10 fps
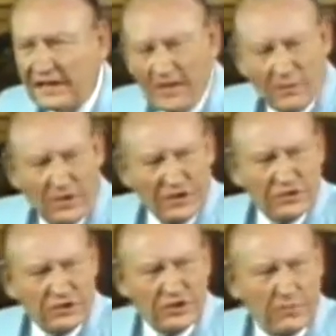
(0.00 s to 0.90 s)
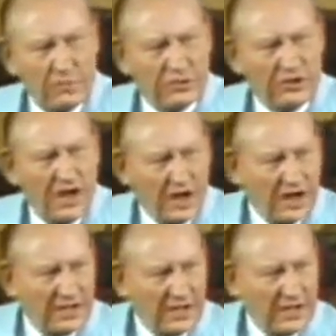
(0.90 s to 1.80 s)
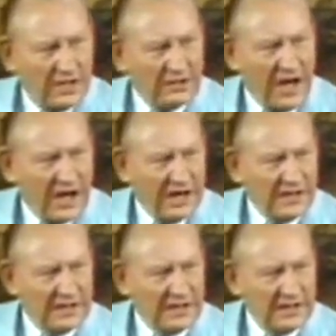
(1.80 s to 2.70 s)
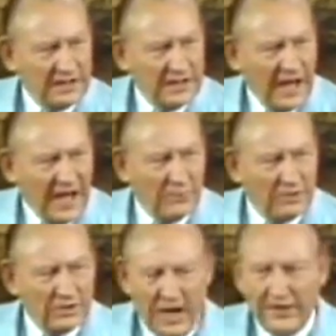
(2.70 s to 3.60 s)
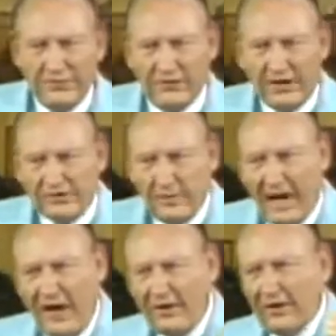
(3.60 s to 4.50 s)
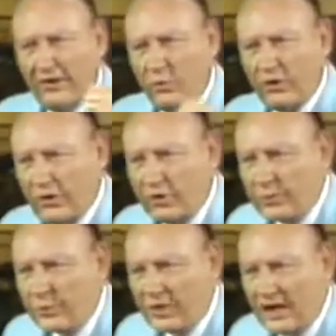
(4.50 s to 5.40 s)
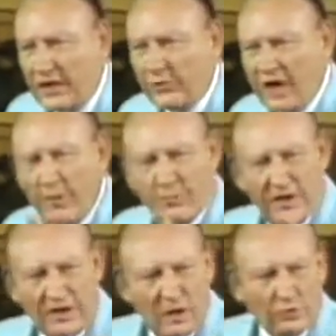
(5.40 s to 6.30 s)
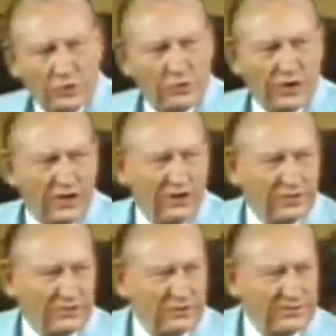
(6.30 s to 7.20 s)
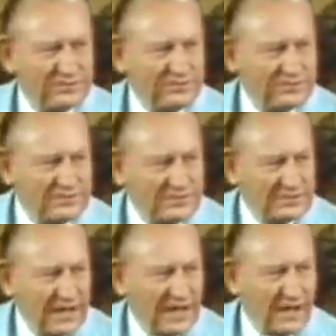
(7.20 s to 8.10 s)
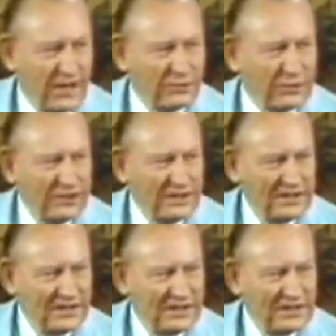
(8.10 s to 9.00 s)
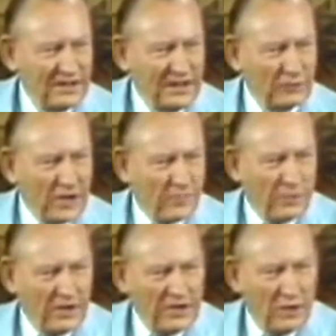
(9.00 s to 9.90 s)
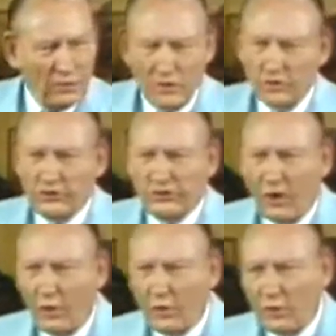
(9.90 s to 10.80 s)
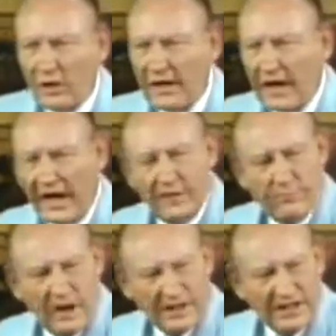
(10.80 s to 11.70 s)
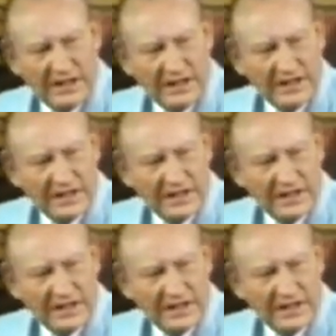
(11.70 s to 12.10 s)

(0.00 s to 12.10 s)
Their relationship with God died. And when God thrust them out into the world, he was operating on two cylinders and not three. He was operating on soul and body.